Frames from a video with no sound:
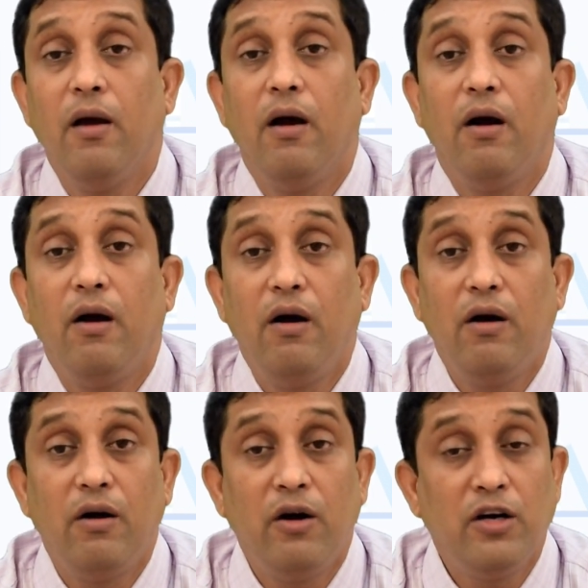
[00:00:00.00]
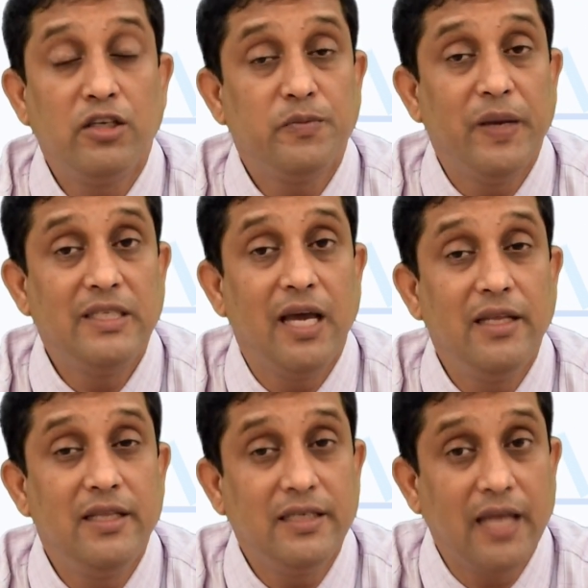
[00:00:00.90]

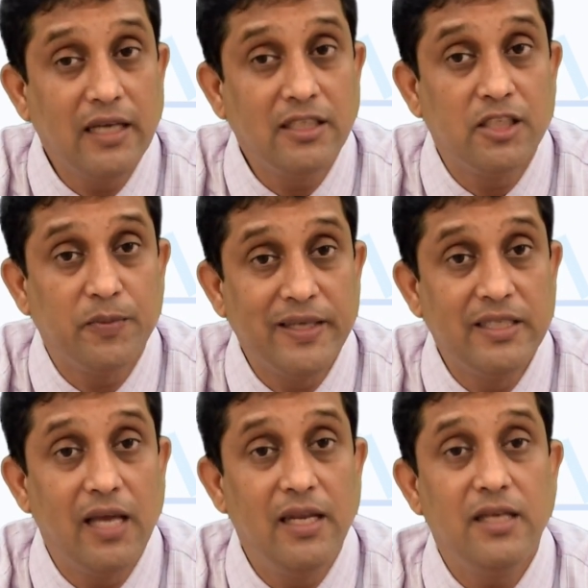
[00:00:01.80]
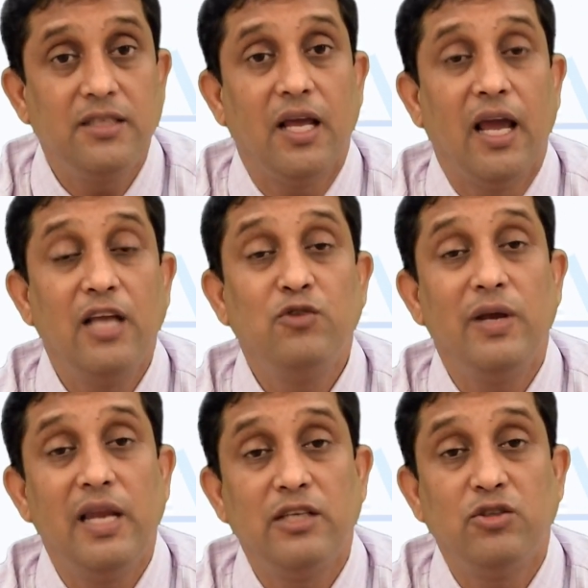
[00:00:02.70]
especially the test specialist as
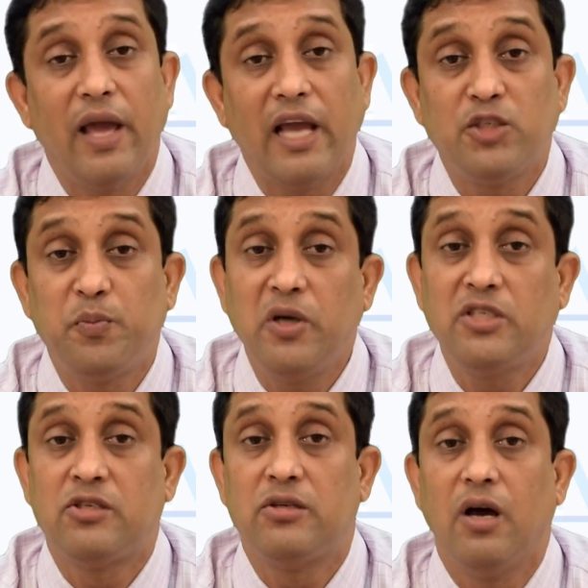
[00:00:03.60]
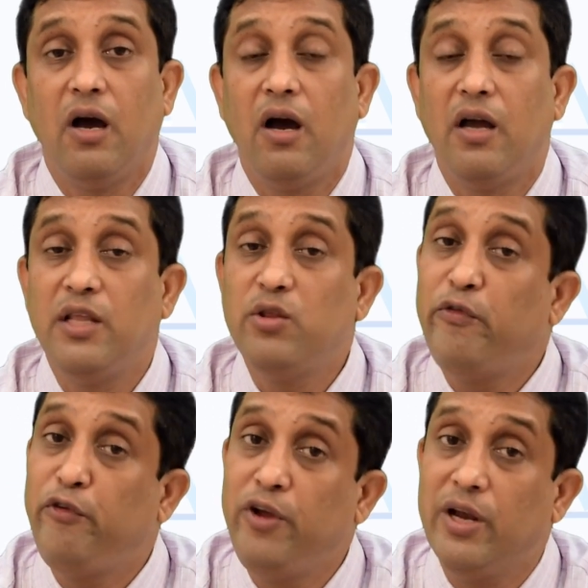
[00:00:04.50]
well as the experts in the
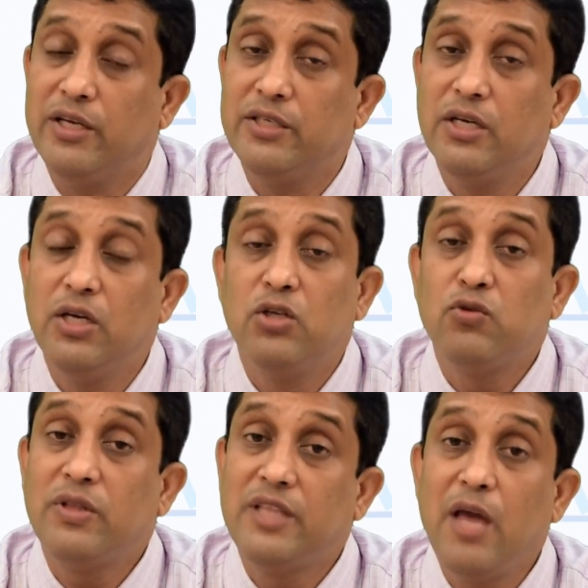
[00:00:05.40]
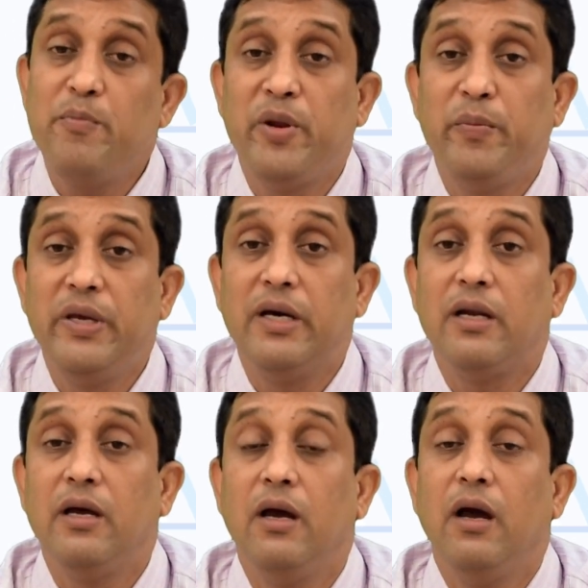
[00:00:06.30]
field, so they
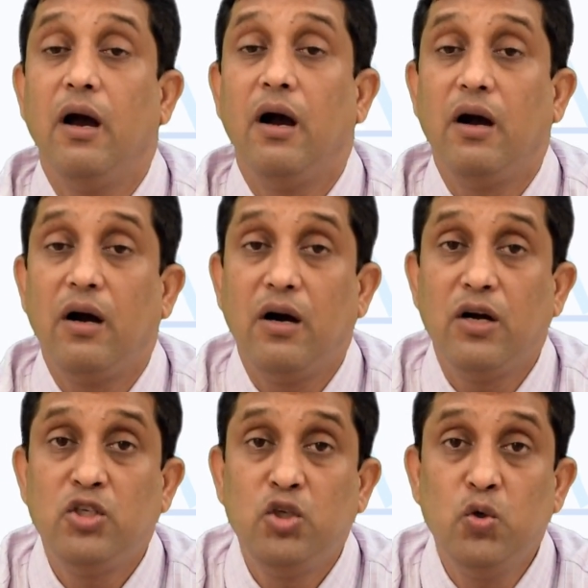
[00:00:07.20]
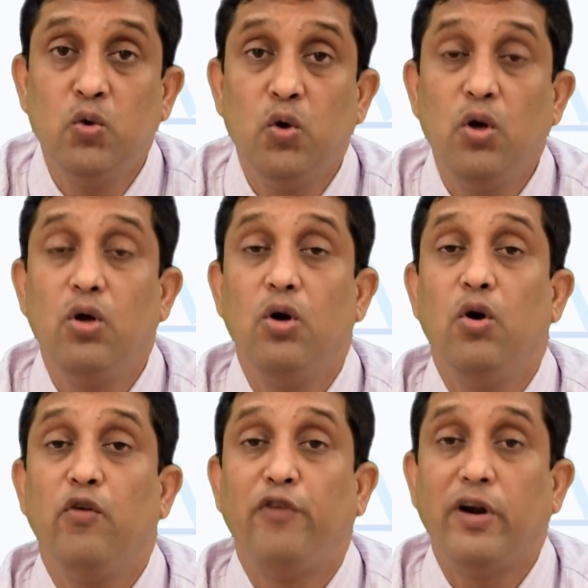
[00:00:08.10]
prepare tool
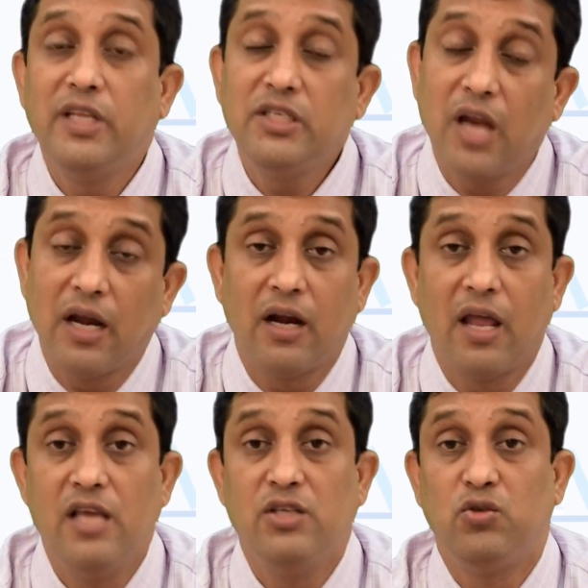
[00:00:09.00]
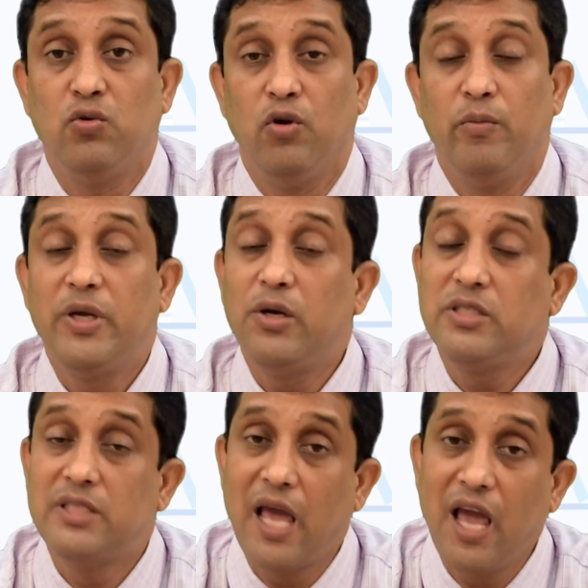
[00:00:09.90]
for the standardized tool, because
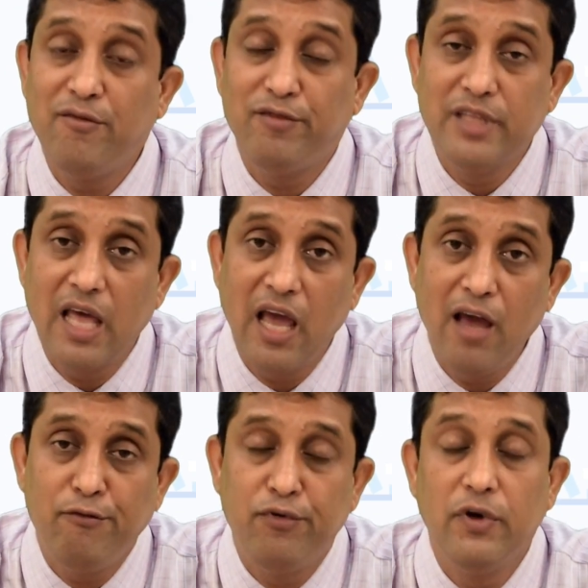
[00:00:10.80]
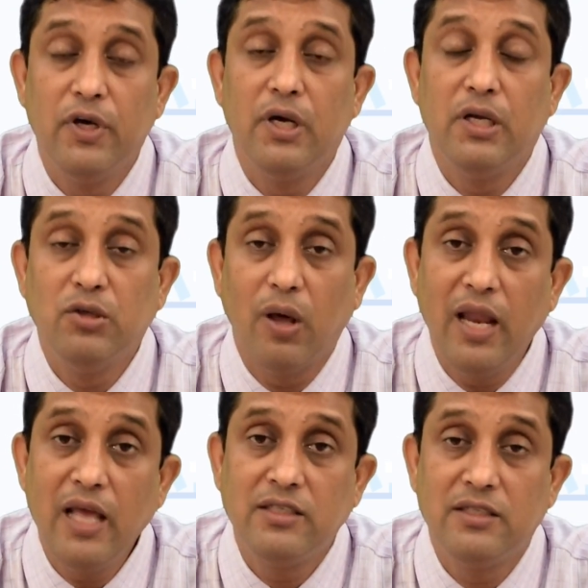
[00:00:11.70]
they have
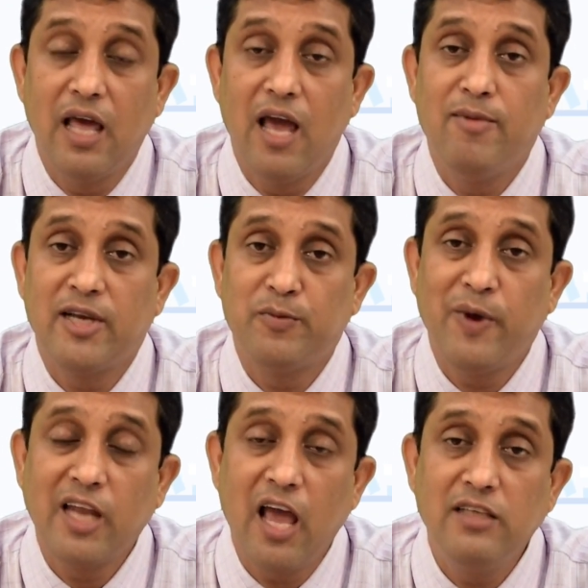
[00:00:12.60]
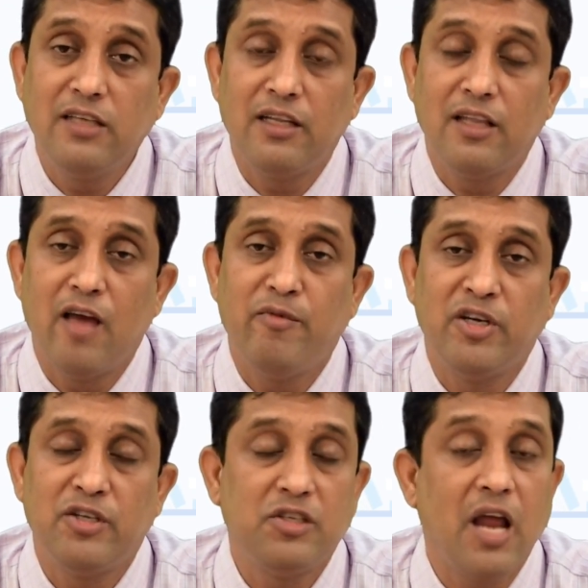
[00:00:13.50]
knowledge, they have expertise, and they have
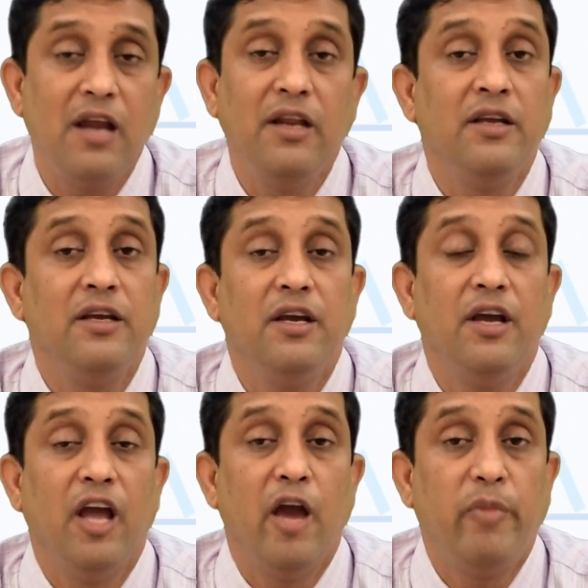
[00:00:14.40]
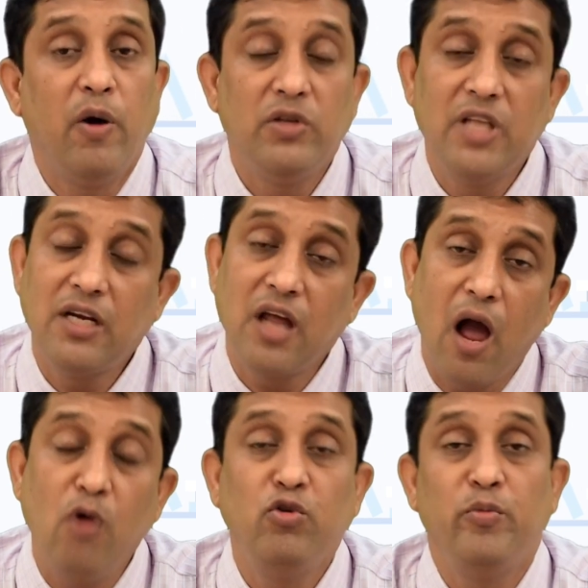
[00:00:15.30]
understanding about that,
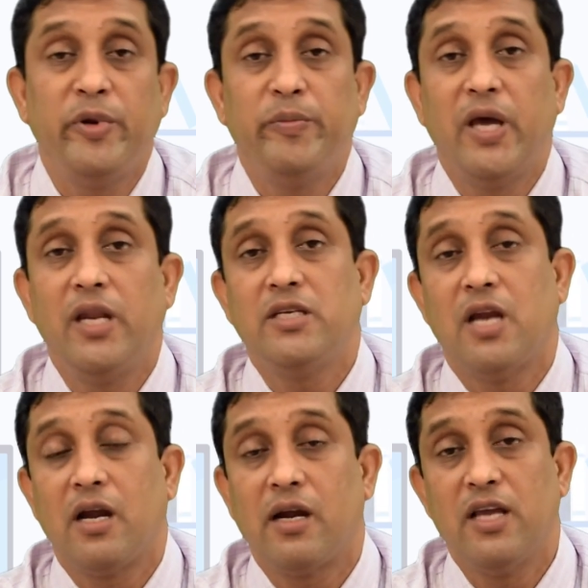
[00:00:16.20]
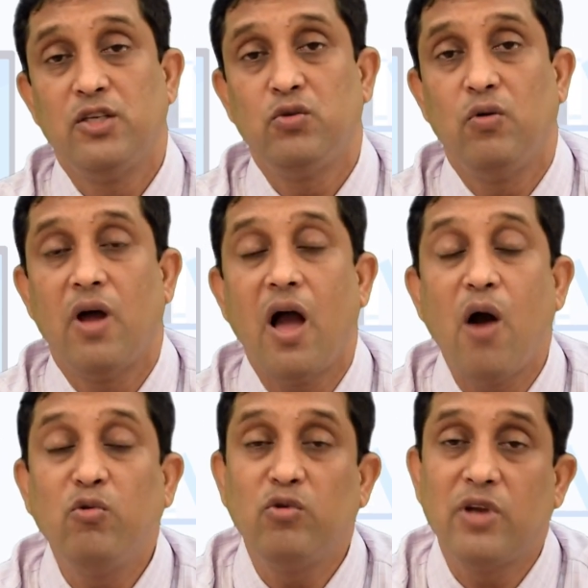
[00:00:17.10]
how to prepare a standardized tool,
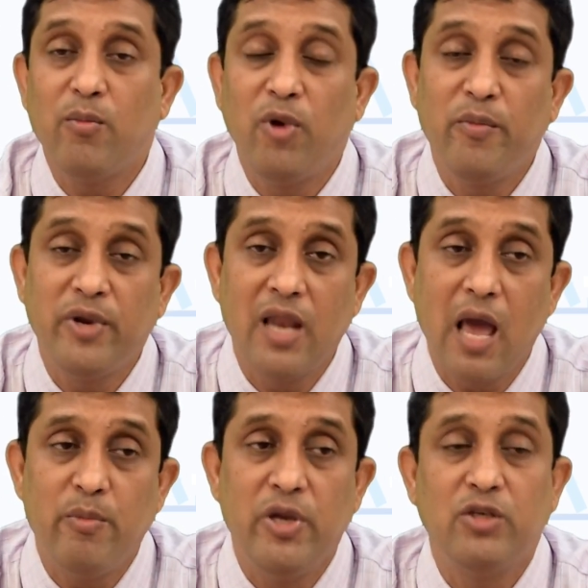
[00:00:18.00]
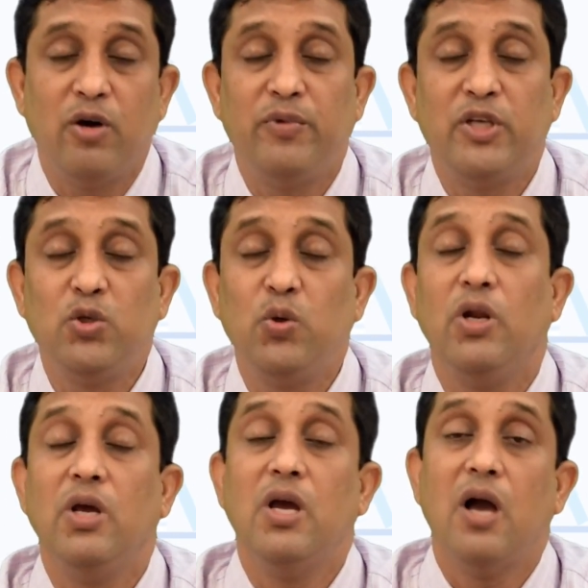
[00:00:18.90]
how to develop reliability of a
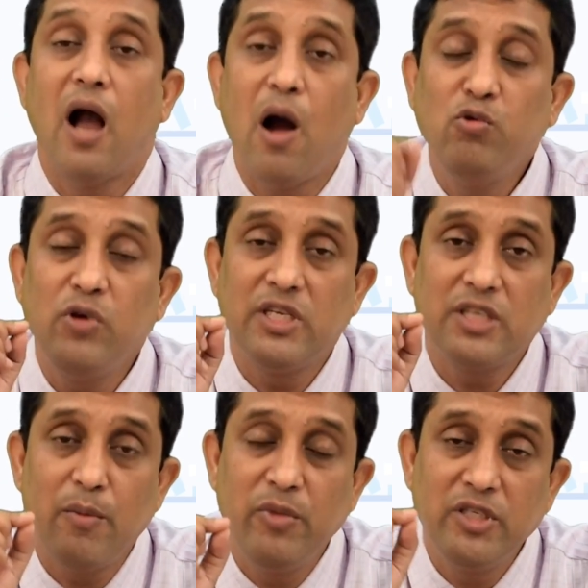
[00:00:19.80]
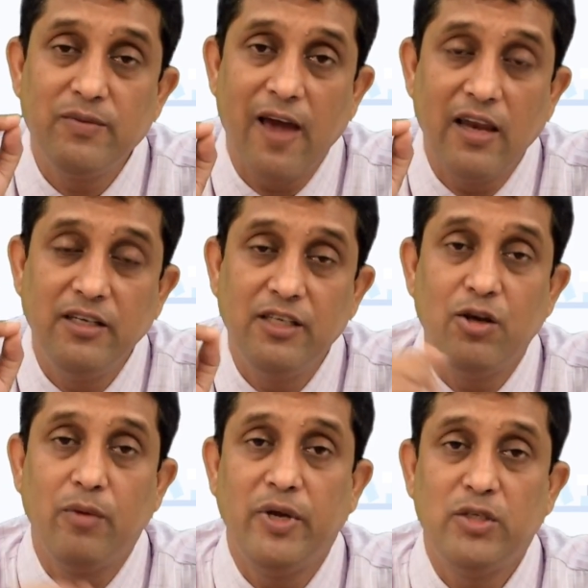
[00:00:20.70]
tool, how to establish validity of a